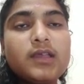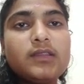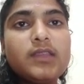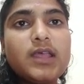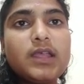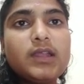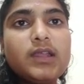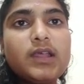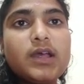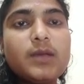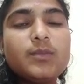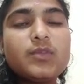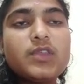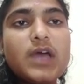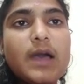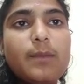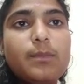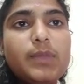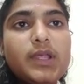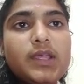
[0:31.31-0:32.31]
Then
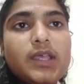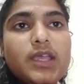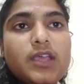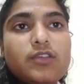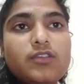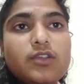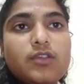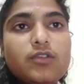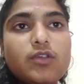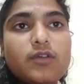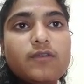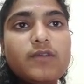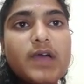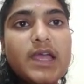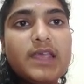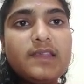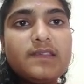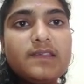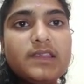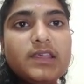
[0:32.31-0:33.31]
comes applications of
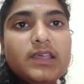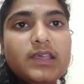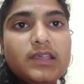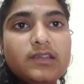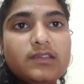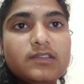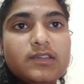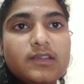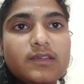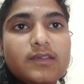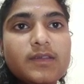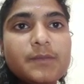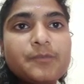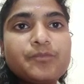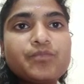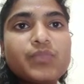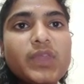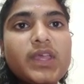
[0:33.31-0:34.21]
IC engines.